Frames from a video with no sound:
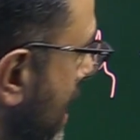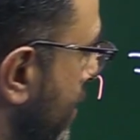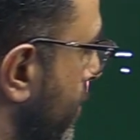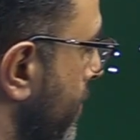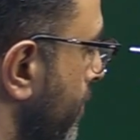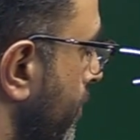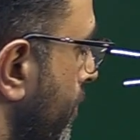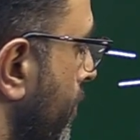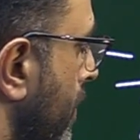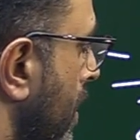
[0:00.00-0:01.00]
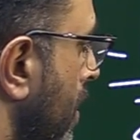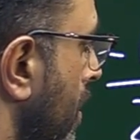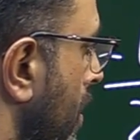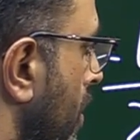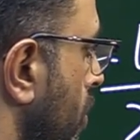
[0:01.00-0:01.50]
8.
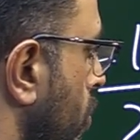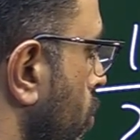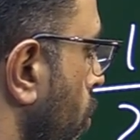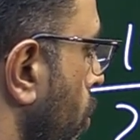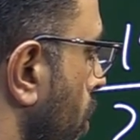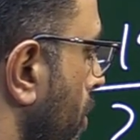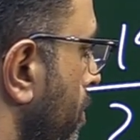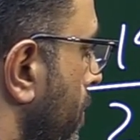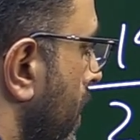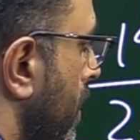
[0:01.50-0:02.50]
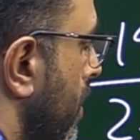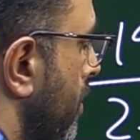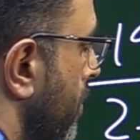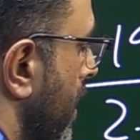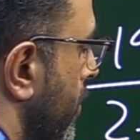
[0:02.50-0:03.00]
Coulomb per
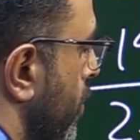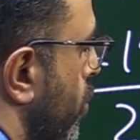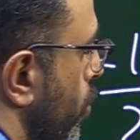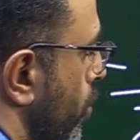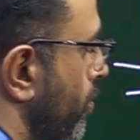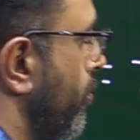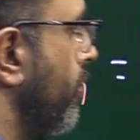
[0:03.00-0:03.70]
meter cube.